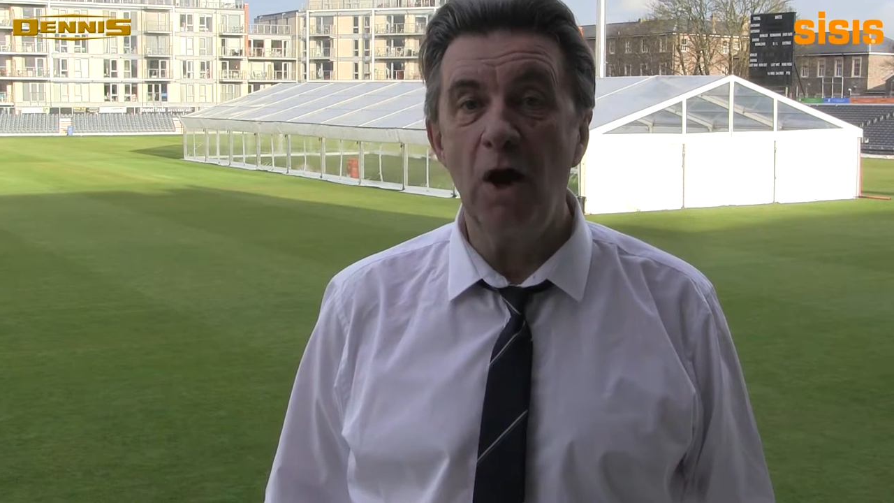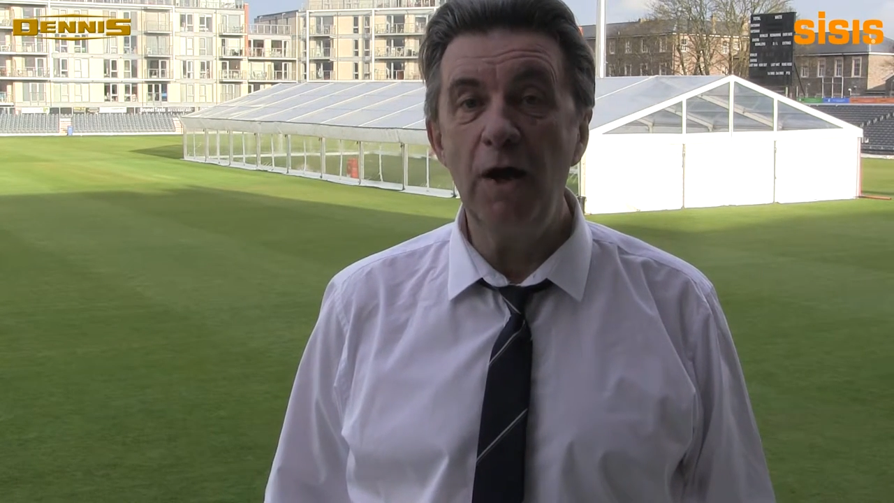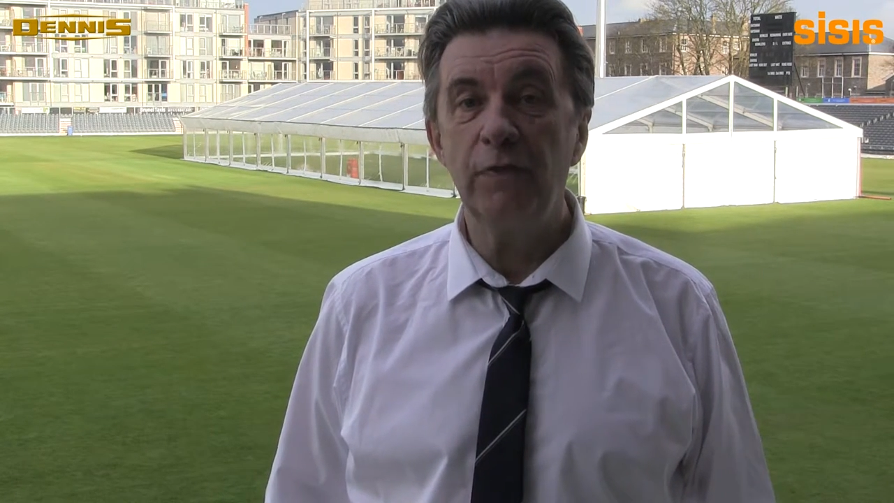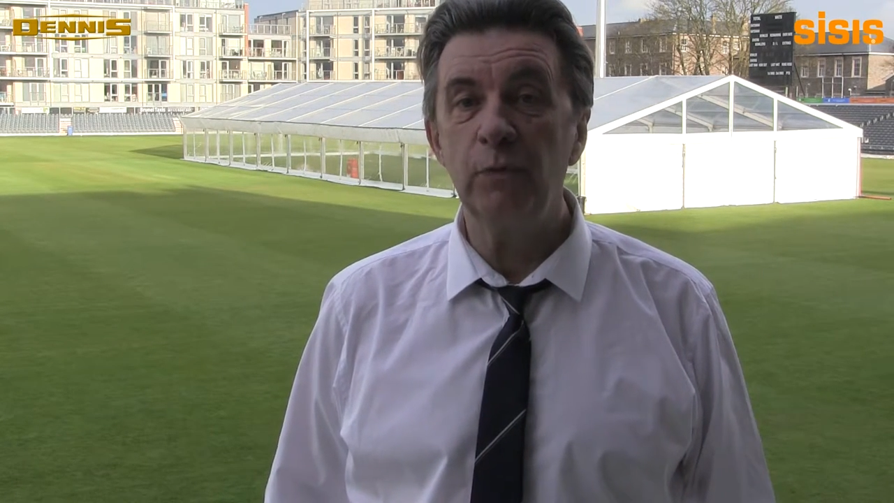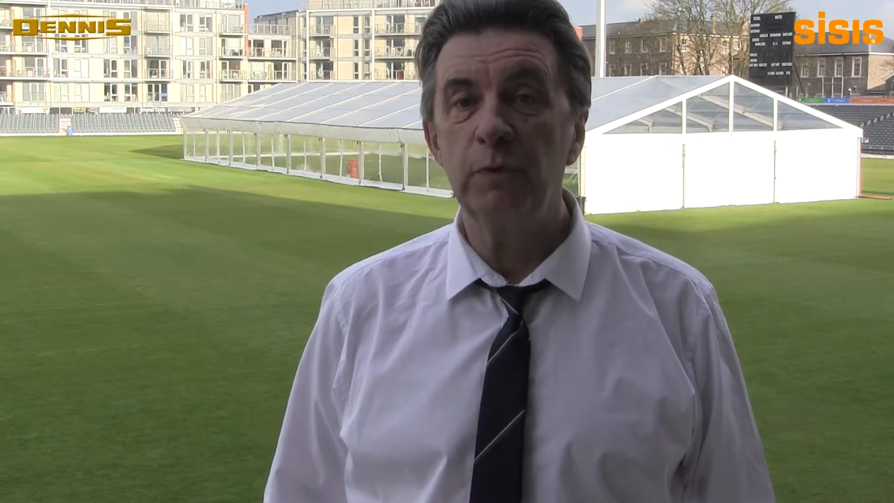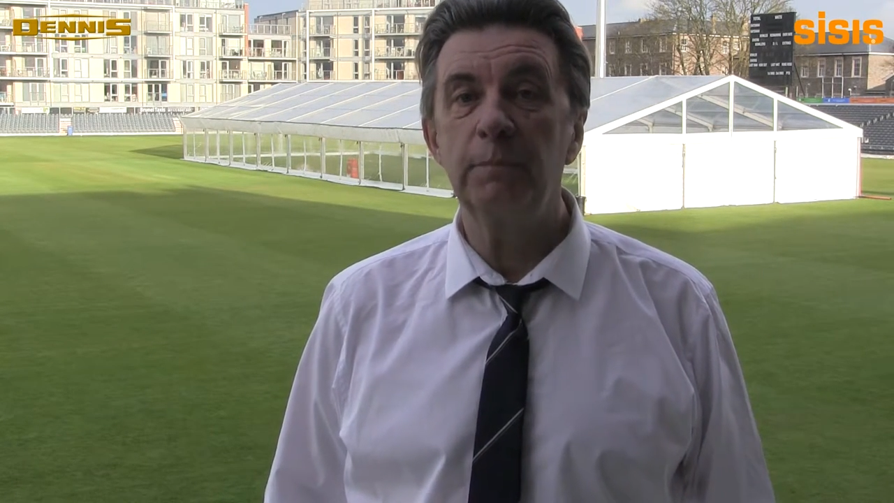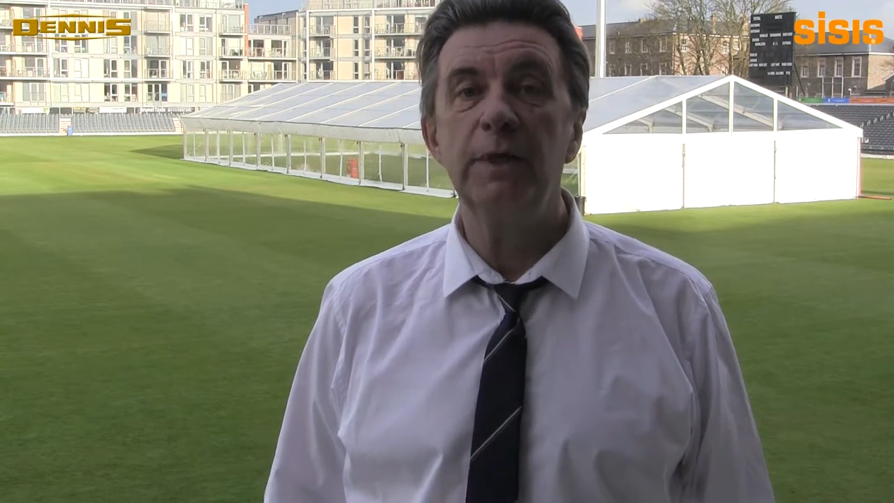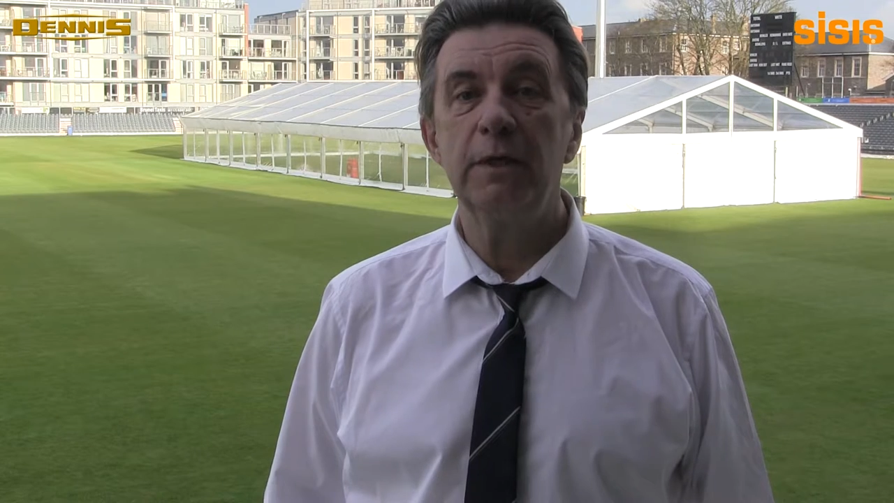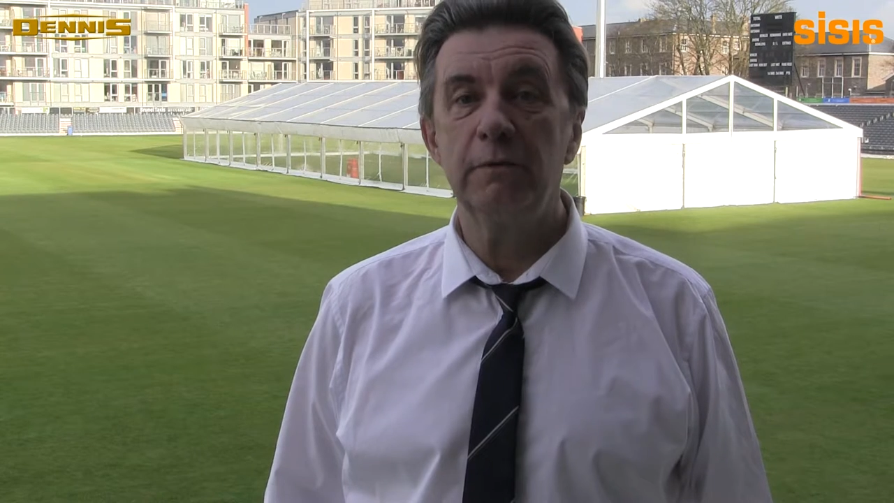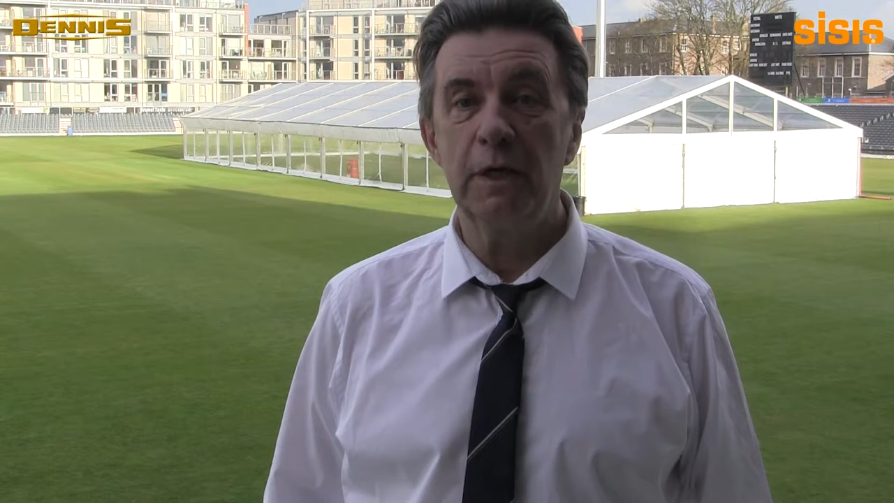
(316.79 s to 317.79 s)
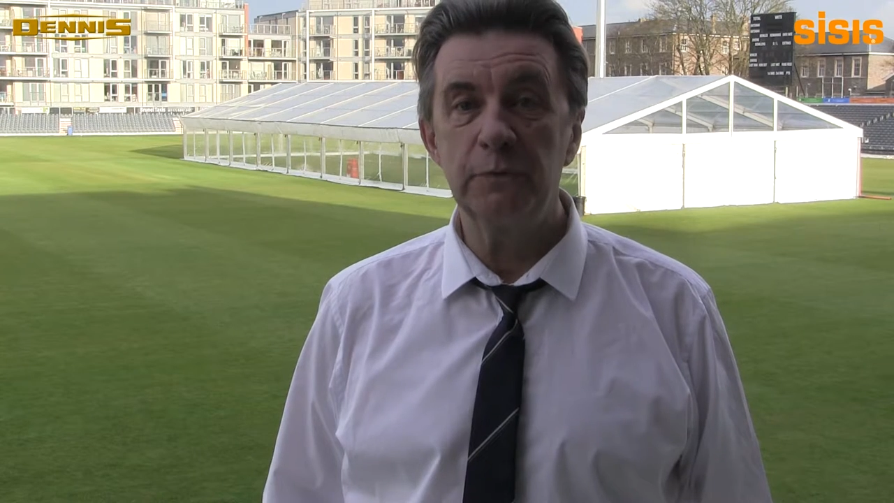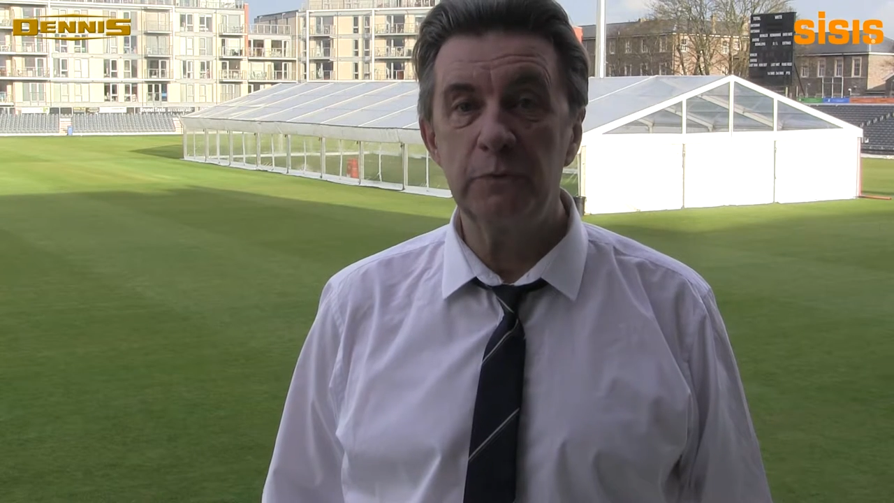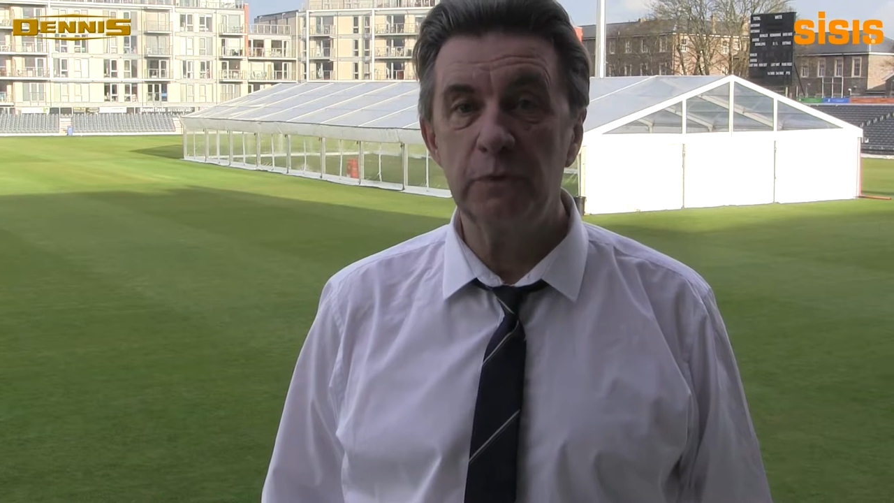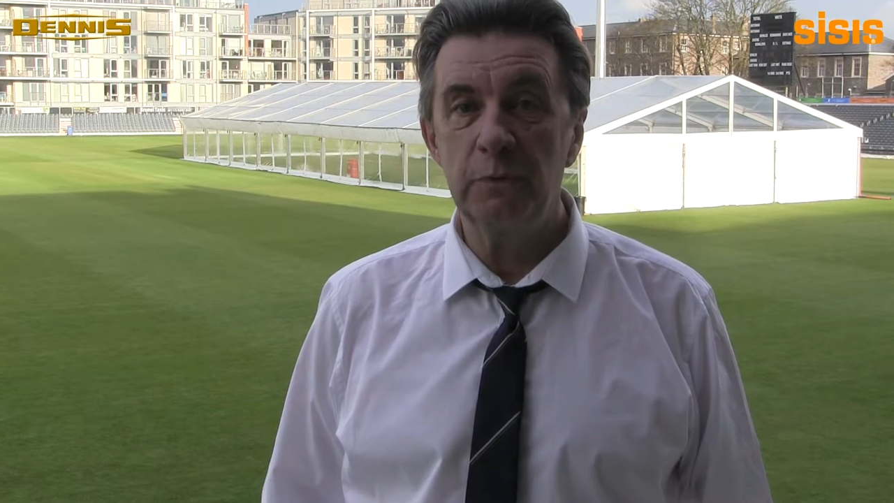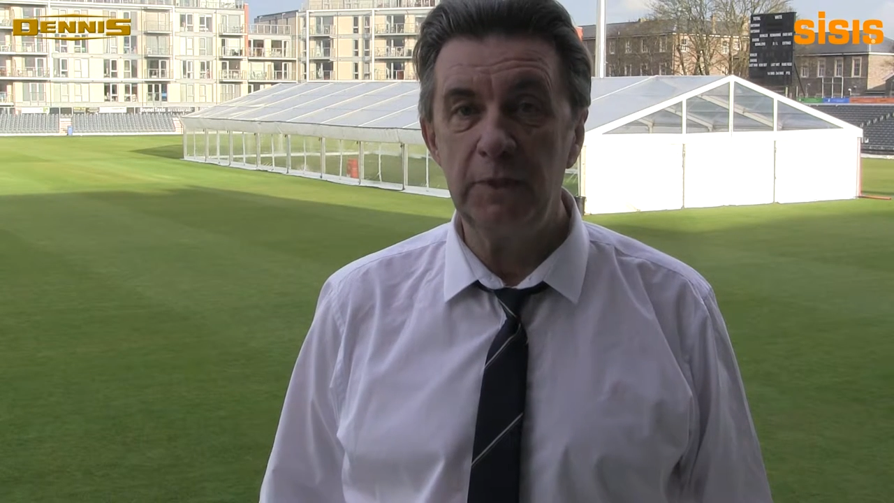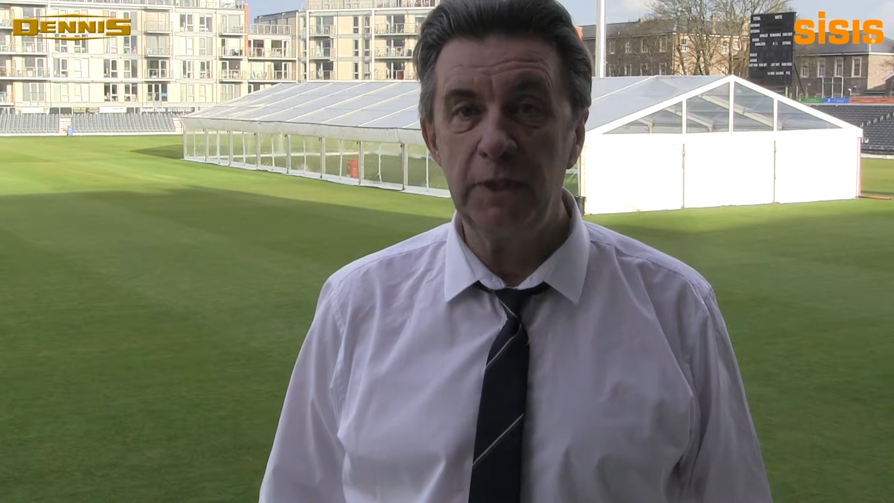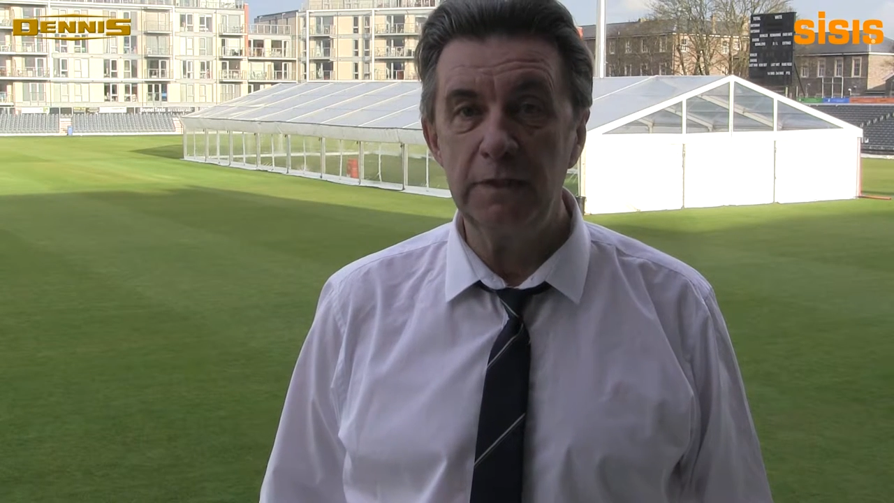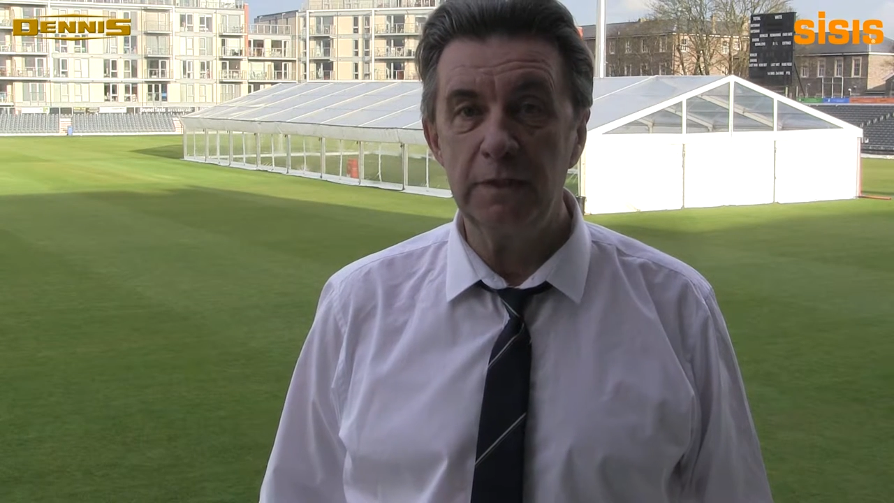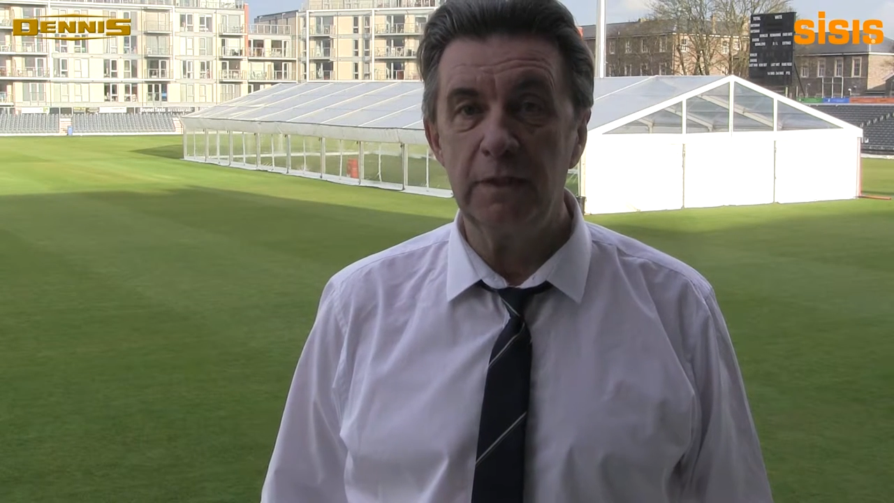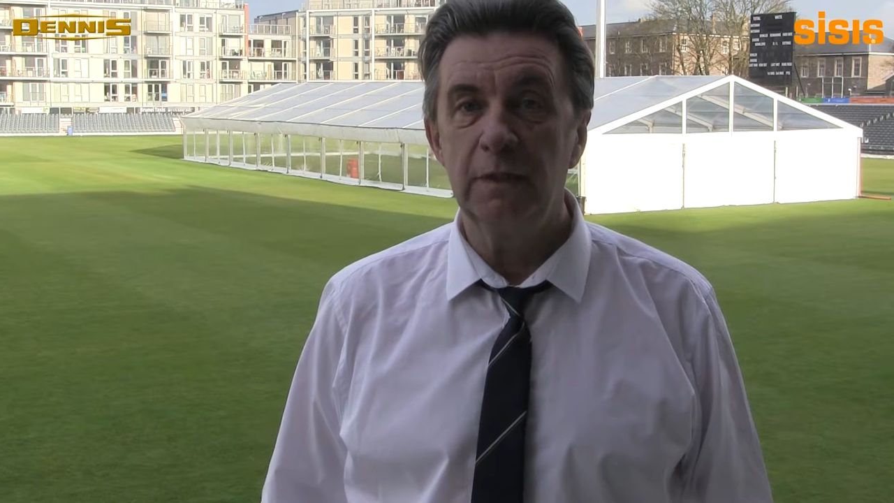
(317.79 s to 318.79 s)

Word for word: I thought that being a groundsman was going to be easy,